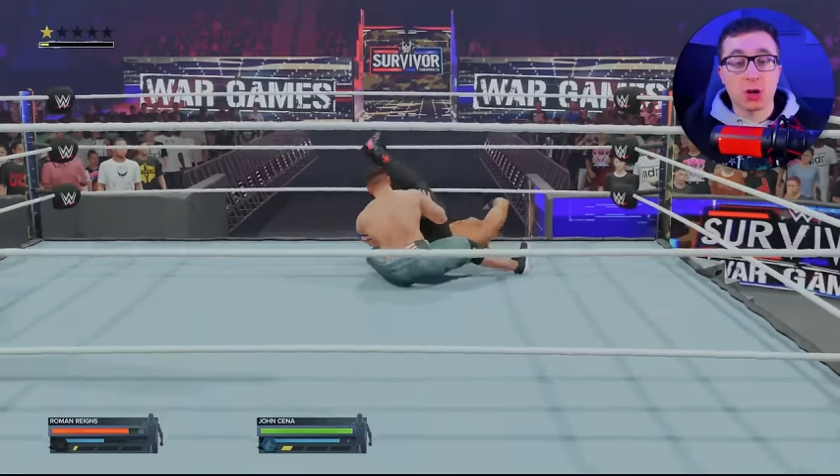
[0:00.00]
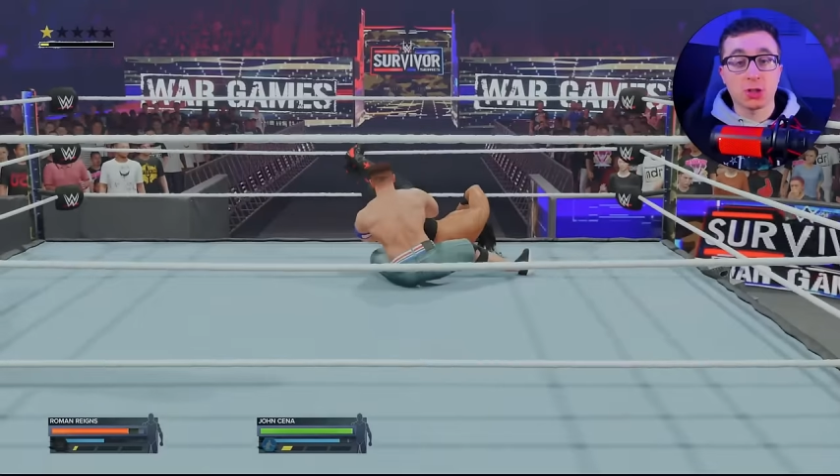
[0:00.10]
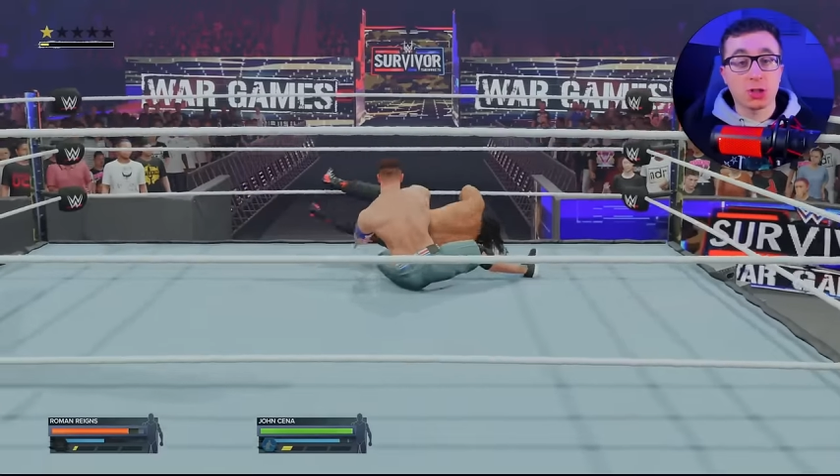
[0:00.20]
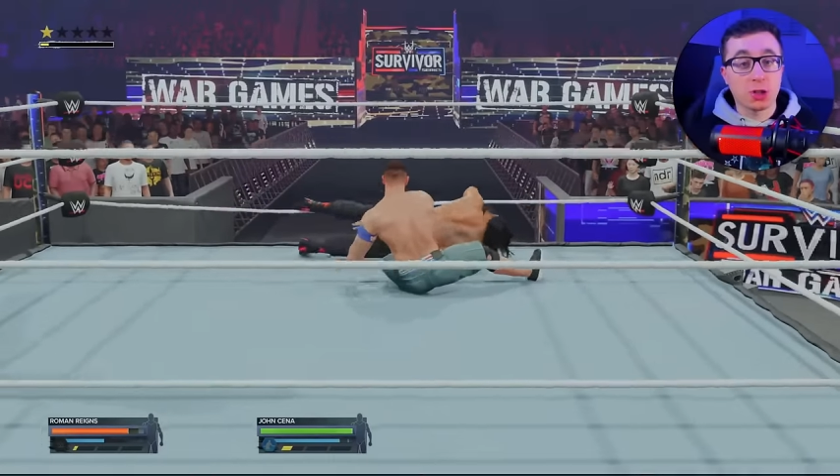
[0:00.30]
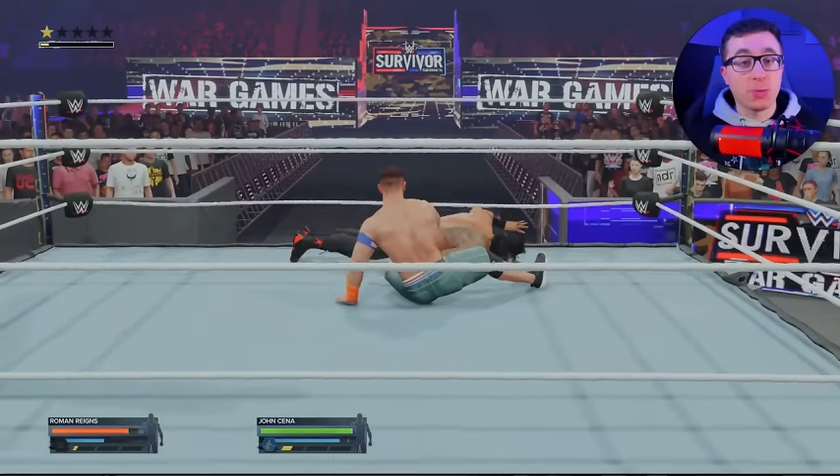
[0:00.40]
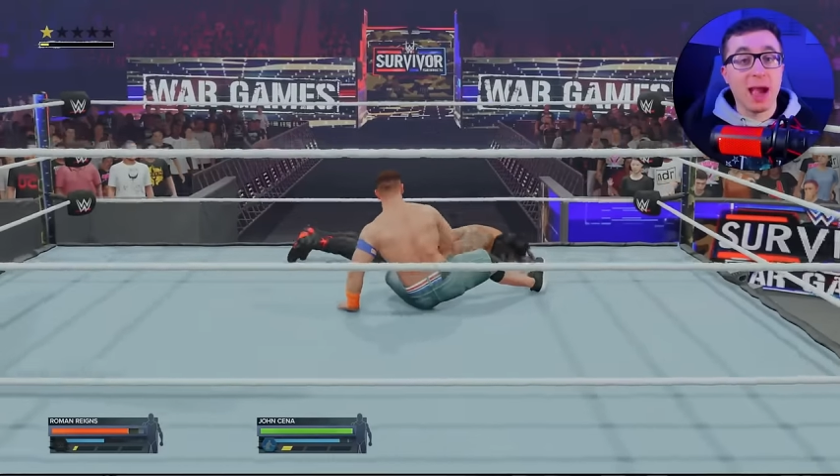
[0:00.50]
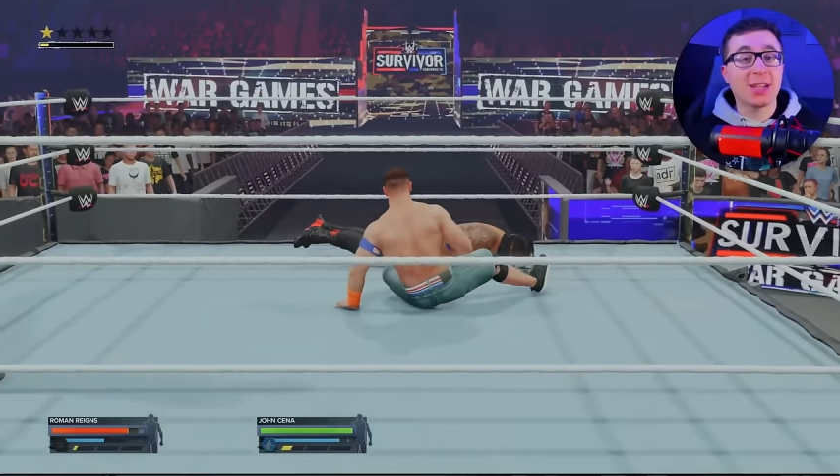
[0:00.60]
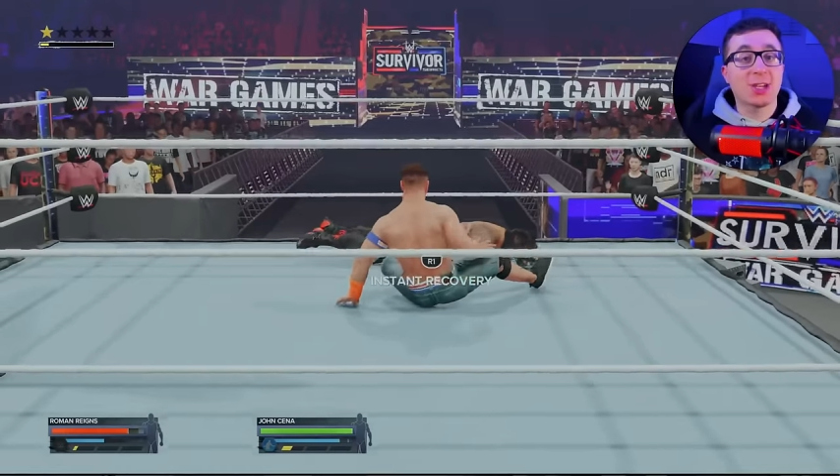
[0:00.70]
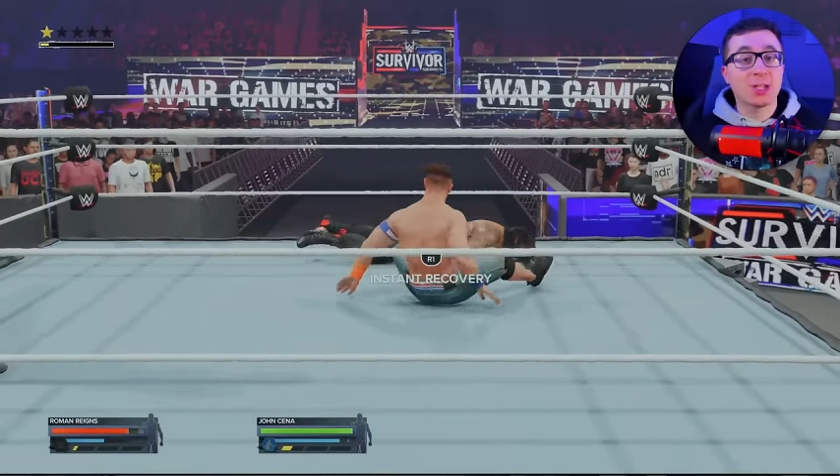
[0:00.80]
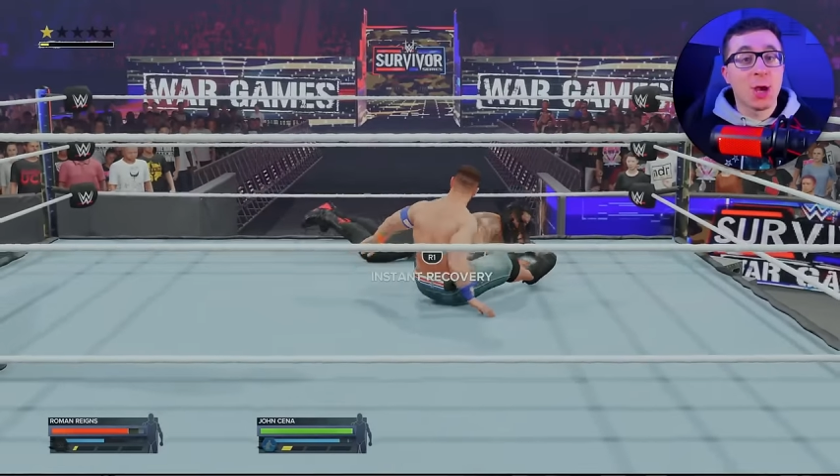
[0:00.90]
in just two
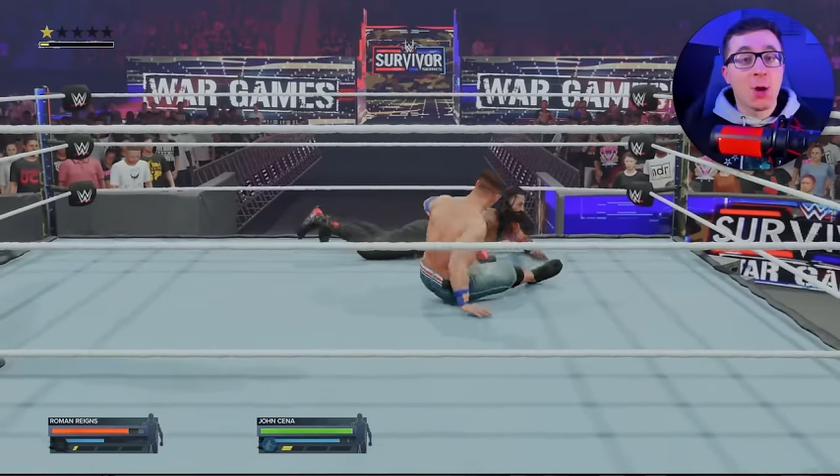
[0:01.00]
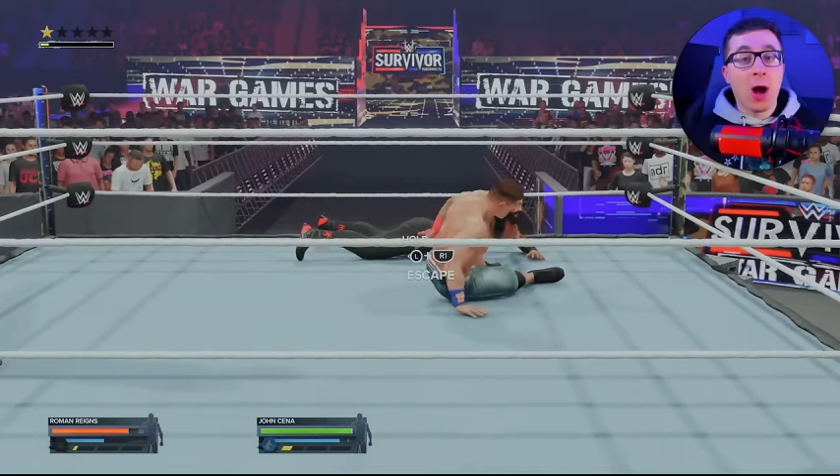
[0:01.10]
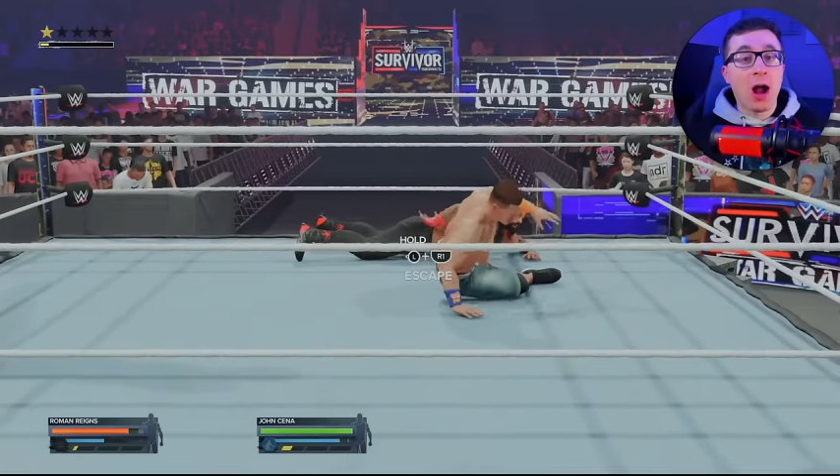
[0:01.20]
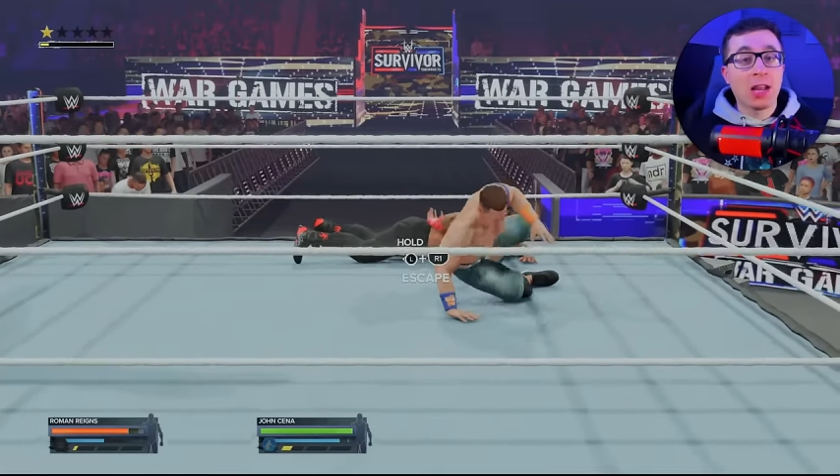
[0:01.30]
matches. I